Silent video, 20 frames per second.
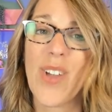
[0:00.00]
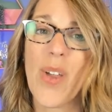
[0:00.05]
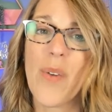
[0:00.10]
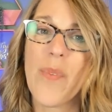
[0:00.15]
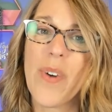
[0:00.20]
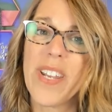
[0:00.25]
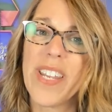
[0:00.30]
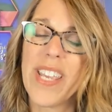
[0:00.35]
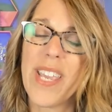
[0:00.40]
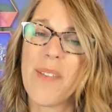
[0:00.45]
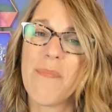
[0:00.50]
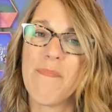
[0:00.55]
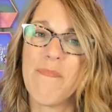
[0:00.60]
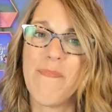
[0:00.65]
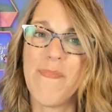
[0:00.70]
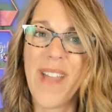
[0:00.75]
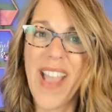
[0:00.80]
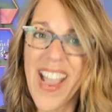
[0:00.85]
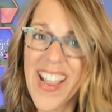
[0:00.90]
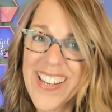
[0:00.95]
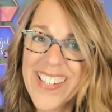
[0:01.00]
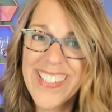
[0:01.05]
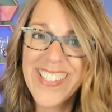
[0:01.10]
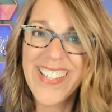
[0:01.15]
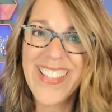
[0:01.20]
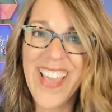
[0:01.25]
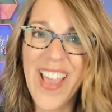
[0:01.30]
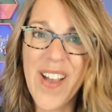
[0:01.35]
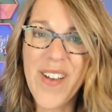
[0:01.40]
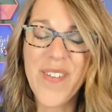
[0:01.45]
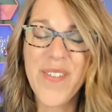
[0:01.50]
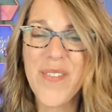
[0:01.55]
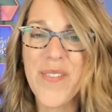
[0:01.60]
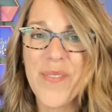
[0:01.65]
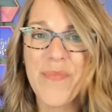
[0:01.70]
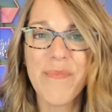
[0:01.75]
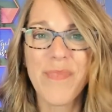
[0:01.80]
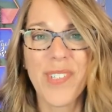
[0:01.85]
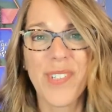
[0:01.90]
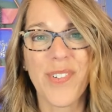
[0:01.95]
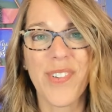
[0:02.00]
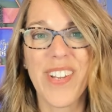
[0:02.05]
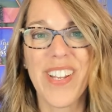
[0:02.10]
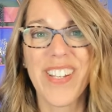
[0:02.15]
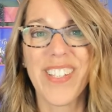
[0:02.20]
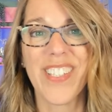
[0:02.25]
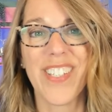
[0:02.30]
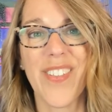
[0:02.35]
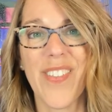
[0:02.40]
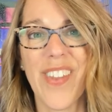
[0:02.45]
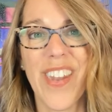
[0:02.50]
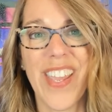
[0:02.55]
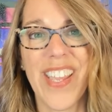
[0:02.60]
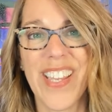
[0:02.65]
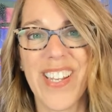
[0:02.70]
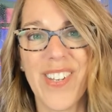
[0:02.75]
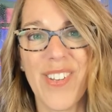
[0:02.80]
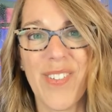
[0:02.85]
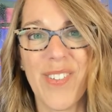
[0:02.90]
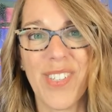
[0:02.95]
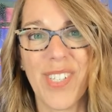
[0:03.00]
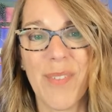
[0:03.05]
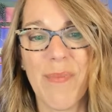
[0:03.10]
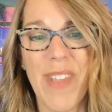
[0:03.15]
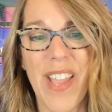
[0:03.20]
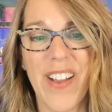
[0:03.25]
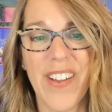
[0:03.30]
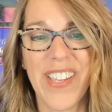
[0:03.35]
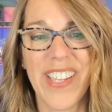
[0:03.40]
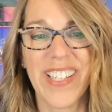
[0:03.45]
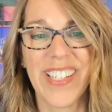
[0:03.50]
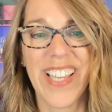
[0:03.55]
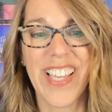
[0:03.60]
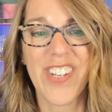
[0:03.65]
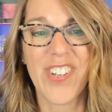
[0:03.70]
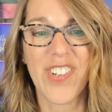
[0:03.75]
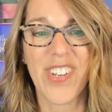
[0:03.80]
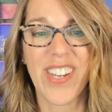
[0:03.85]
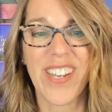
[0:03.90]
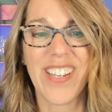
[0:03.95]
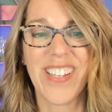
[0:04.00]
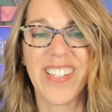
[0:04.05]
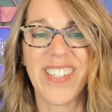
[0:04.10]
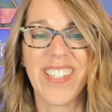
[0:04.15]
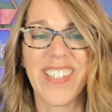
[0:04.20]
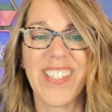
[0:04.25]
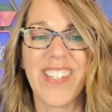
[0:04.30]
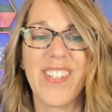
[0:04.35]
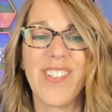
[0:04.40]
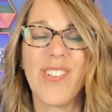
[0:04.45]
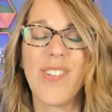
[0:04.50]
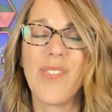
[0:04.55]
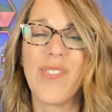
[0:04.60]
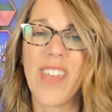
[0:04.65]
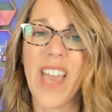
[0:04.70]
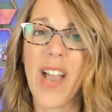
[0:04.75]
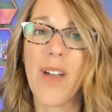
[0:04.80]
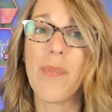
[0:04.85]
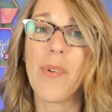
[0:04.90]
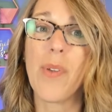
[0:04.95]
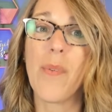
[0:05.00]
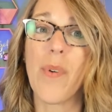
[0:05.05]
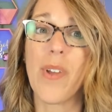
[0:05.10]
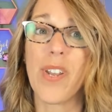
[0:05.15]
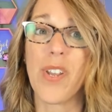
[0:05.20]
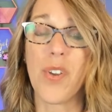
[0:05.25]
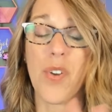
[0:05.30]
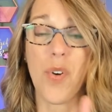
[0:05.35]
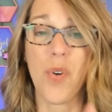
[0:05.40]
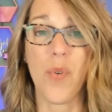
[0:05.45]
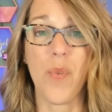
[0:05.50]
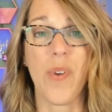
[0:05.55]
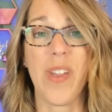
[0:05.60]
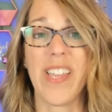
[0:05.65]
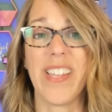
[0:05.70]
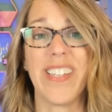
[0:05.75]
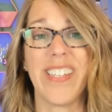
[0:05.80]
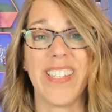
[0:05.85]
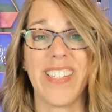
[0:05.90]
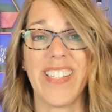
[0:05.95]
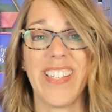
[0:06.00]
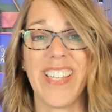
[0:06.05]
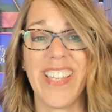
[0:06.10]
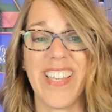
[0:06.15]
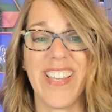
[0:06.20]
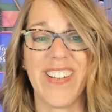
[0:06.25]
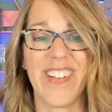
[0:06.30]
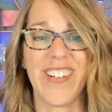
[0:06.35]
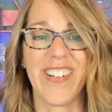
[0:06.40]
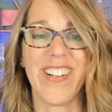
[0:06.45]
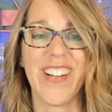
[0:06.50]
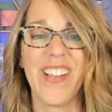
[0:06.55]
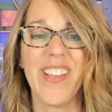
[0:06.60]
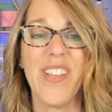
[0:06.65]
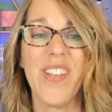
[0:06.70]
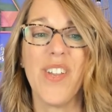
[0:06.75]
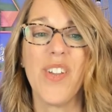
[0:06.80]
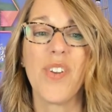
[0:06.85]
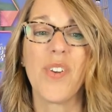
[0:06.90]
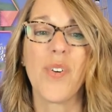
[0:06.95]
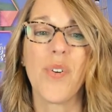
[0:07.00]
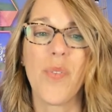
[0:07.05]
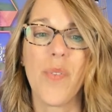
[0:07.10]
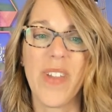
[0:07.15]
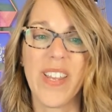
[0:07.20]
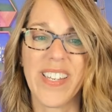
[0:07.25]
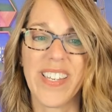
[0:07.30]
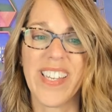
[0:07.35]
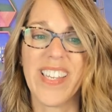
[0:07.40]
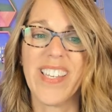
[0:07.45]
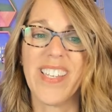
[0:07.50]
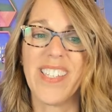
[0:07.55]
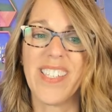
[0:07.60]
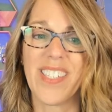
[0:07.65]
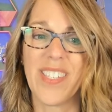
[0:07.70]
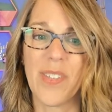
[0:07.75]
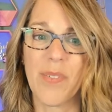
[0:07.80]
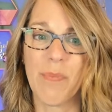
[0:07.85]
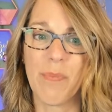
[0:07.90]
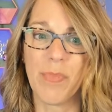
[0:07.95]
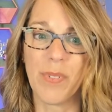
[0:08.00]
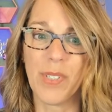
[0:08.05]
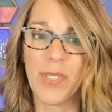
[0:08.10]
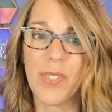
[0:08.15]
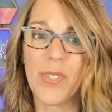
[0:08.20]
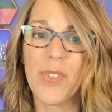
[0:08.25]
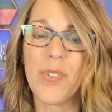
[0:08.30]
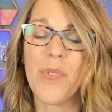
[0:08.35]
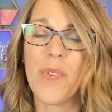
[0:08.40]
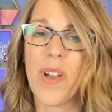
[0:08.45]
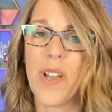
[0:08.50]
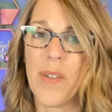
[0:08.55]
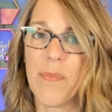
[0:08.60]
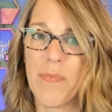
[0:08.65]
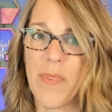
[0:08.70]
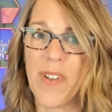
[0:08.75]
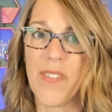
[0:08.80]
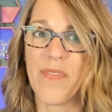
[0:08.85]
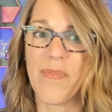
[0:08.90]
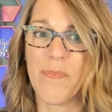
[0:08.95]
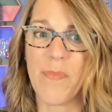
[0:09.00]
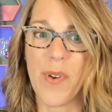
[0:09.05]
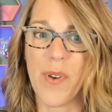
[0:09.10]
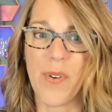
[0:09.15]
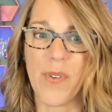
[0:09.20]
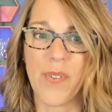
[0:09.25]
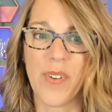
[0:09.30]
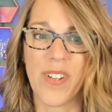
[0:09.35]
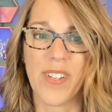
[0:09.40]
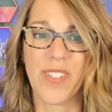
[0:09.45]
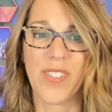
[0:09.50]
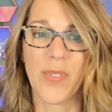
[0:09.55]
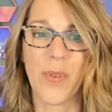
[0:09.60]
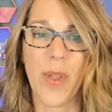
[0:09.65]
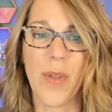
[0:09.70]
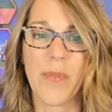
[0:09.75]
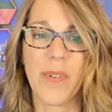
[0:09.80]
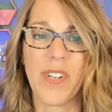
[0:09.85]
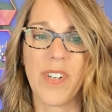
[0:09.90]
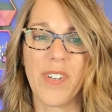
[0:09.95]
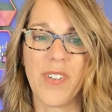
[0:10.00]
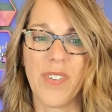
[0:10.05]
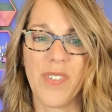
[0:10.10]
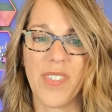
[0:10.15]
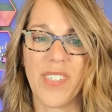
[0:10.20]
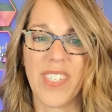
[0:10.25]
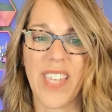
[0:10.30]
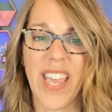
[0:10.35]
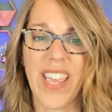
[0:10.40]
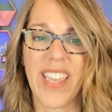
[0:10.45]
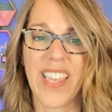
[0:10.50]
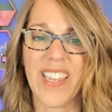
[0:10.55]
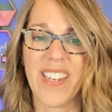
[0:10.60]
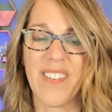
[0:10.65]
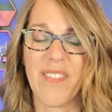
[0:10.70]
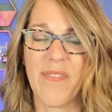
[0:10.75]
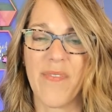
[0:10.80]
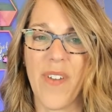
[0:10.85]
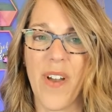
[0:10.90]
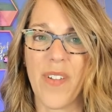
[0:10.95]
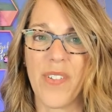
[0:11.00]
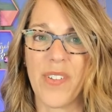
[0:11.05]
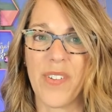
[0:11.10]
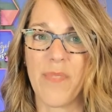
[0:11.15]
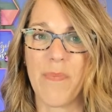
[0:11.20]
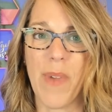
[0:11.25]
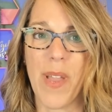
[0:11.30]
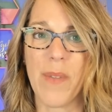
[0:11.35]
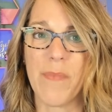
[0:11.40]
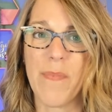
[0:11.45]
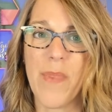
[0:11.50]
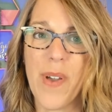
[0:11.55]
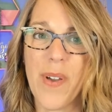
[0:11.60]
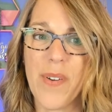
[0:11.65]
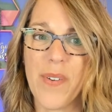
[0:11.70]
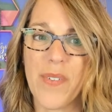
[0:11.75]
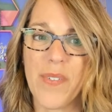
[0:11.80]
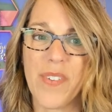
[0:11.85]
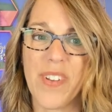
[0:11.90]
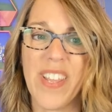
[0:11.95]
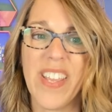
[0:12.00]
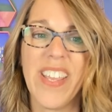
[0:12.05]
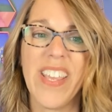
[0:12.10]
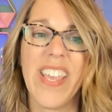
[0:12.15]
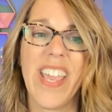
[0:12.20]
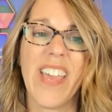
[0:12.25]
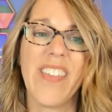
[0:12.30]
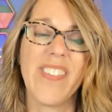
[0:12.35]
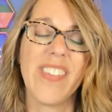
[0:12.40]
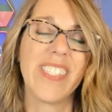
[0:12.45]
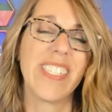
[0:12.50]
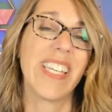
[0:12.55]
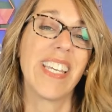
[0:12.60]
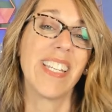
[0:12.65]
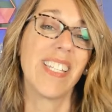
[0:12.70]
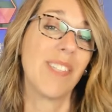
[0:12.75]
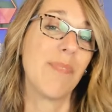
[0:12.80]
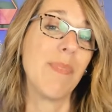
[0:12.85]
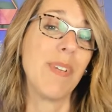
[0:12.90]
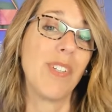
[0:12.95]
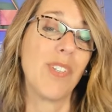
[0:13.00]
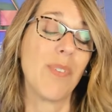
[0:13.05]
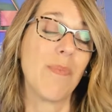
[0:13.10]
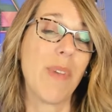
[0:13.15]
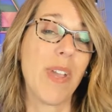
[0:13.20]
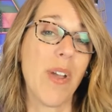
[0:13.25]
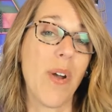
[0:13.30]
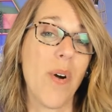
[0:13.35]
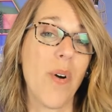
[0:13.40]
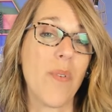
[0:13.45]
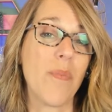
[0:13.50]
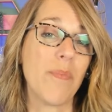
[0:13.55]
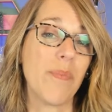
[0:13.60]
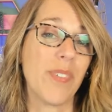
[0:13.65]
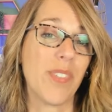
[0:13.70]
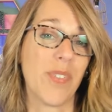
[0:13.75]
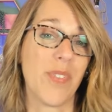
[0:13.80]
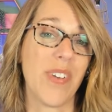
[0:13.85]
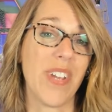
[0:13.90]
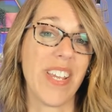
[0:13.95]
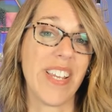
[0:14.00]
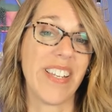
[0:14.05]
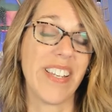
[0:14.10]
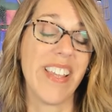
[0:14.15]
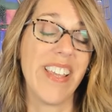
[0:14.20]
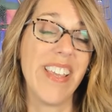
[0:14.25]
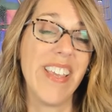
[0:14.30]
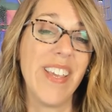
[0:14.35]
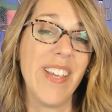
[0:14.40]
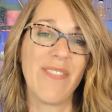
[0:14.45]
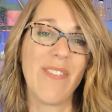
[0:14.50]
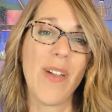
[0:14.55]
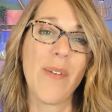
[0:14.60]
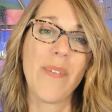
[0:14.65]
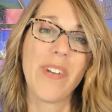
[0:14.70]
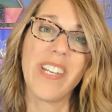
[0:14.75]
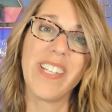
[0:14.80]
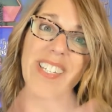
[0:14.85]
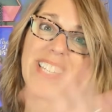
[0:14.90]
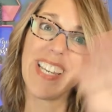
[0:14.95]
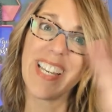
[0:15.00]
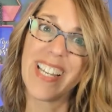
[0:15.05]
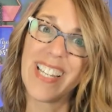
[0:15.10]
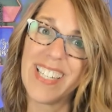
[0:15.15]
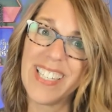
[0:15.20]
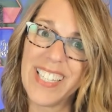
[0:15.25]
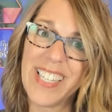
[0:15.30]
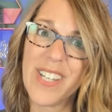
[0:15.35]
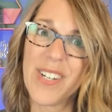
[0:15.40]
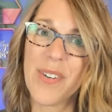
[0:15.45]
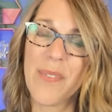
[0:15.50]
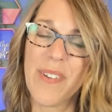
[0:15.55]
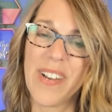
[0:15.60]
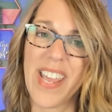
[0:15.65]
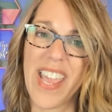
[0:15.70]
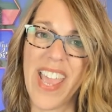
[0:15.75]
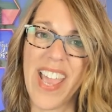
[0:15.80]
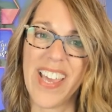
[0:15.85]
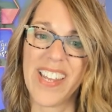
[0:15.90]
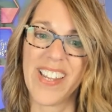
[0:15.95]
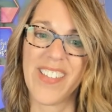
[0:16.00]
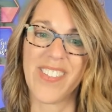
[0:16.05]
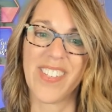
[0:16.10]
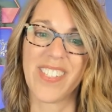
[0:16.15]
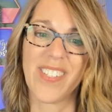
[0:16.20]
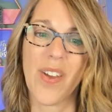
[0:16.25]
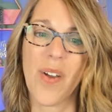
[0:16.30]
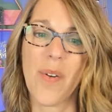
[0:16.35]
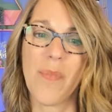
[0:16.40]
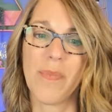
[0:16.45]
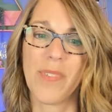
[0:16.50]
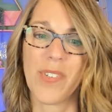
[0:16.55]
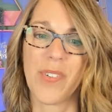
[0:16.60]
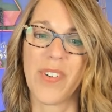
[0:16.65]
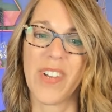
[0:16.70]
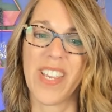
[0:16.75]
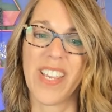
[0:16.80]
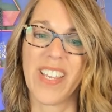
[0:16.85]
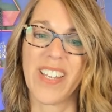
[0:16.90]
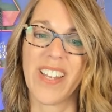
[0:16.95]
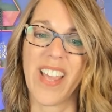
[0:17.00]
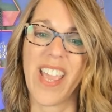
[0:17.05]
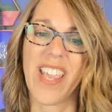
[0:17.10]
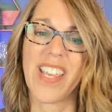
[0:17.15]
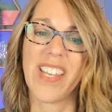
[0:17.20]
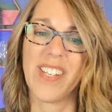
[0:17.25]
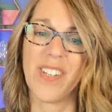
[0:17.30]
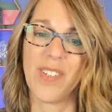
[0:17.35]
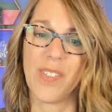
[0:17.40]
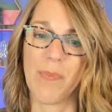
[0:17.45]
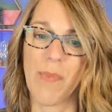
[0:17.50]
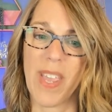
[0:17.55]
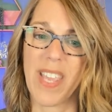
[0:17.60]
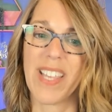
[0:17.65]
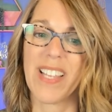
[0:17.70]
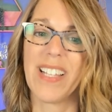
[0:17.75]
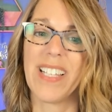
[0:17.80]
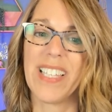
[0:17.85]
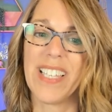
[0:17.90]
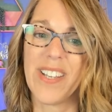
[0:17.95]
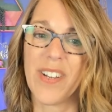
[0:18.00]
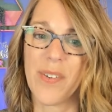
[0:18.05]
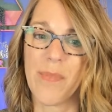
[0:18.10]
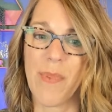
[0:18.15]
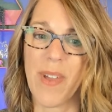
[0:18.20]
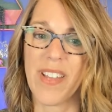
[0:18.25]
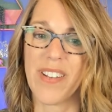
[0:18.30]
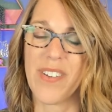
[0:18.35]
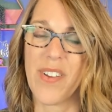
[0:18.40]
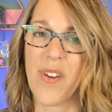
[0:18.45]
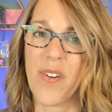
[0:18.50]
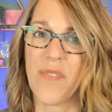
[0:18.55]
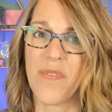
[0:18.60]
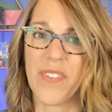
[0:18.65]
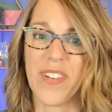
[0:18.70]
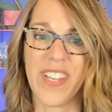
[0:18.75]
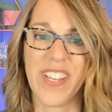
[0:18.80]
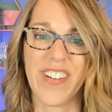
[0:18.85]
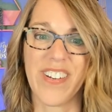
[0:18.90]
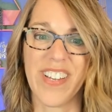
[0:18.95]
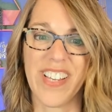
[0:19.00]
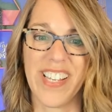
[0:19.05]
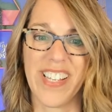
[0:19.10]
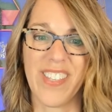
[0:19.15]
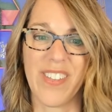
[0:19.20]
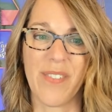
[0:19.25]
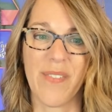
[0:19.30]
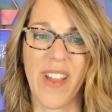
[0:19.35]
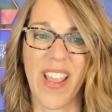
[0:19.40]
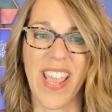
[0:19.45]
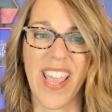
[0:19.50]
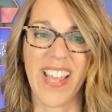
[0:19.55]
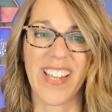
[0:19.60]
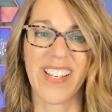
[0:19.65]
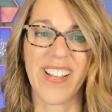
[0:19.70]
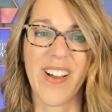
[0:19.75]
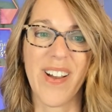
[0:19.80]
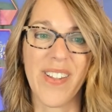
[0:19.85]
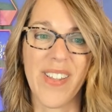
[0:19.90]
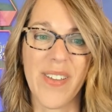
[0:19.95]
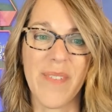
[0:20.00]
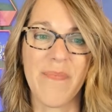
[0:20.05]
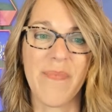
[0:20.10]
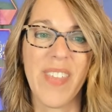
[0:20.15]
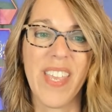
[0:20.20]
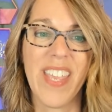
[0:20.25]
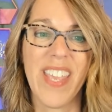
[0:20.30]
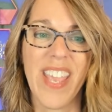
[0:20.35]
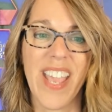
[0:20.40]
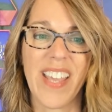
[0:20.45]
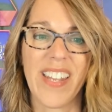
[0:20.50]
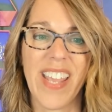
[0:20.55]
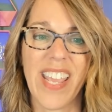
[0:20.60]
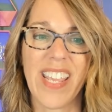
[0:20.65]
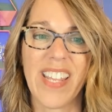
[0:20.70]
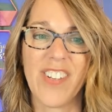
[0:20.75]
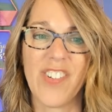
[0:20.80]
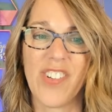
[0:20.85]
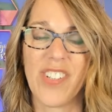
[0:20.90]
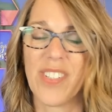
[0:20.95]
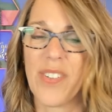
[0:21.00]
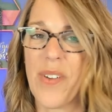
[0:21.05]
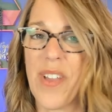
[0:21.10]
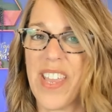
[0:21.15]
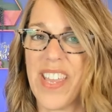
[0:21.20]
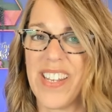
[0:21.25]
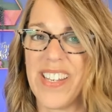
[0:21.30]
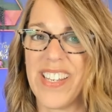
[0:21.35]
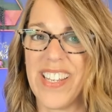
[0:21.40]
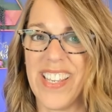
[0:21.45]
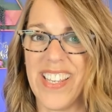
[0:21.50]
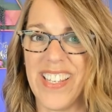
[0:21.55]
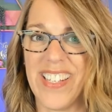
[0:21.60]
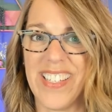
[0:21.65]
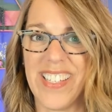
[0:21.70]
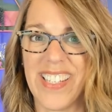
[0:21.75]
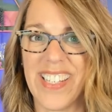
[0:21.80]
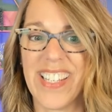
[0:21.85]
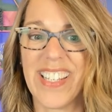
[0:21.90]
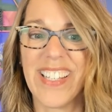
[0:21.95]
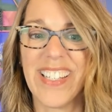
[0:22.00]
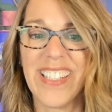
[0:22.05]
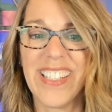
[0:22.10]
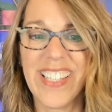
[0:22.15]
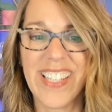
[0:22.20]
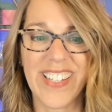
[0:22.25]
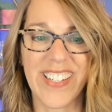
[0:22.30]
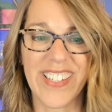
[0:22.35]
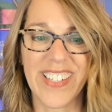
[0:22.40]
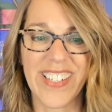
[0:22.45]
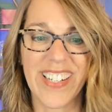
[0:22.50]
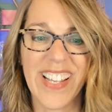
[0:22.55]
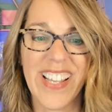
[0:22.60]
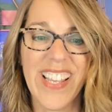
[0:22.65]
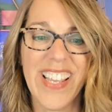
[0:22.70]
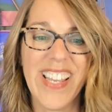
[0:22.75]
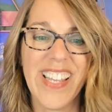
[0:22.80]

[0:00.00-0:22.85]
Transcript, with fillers: Now I wanna get back to that home screen so that I can do some calculations. To do that, we wanna quit here. Quit is the blue above mode. So I wanna do second followed by mode, and this gets me to my home screen. If I wanted to clear what I had on this home screen, I can use my clear button over here in the right-hand column, and I can just go ahead and hit clear.